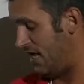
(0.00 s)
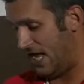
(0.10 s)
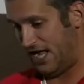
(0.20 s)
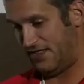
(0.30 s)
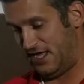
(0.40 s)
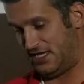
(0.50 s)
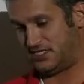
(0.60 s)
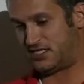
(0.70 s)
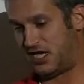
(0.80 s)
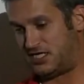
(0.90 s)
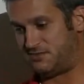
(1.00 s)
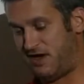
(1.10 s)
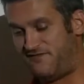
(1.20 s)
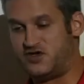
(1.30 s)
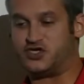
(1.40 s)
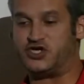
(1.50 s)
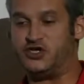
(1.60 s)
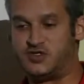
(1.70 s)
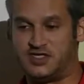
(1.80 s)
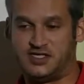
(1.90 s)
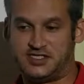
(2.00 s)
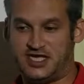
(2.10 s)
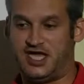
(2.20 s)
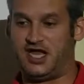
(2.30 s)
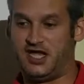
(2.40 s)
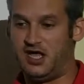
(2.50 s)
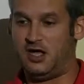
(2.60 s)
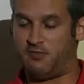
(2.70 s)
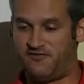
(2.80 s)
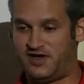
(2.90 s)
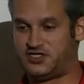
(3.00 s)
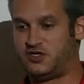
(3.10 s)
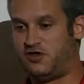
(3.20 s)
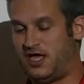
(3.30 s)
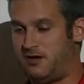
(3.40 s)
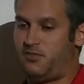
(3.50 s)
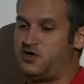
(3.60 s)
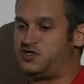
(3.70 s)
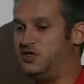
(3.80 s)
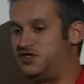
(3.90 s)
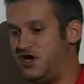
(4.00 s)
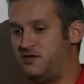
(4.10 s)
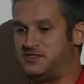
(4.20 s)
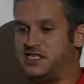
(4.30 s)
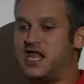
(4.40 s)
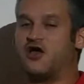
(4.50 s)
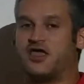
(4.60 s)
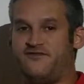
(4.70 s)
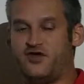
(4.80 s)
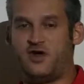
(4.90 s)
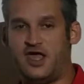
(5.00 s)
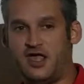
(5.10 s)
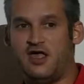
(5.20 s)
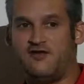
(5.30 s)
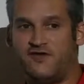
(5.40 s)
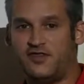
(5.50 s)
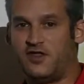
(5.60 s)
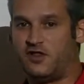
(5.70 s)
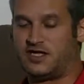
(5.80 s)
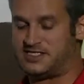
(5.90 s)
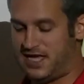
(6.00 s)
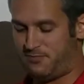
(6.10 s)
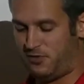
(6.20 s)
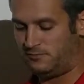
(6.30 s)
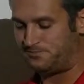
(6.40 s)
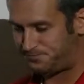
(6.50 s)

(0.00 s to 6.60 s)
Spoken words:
and then discuss my future uses in professional and personal terms, and then I'll give you a fun little example.